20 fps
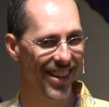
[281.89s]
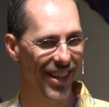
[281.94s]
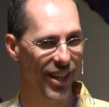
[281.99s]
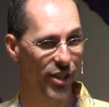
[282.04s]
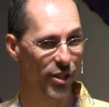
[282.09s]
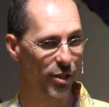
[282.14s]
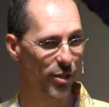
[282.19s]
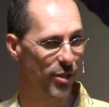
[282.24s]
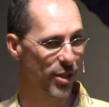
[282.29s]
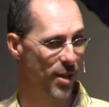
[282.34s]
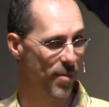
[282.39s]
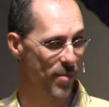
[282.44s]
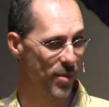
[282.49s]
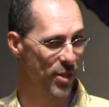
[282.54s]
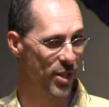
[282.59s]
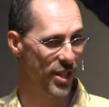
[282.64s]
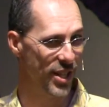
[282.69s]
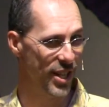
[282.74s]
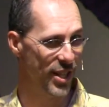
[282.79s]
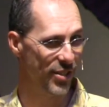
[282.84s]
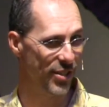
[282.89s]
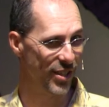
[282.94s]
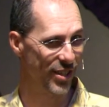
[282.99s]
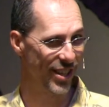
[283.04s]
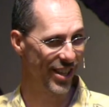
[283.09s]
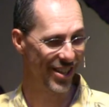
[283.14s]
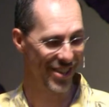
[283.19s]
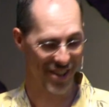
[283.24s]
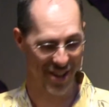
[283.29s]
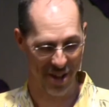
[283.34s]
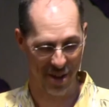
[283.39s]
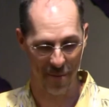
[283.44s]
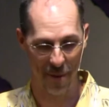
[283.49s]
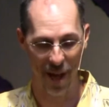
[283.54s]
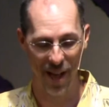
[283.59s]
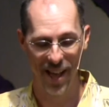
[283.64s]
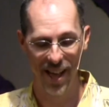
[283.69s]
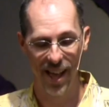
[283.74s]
Is there something she needs to tell him?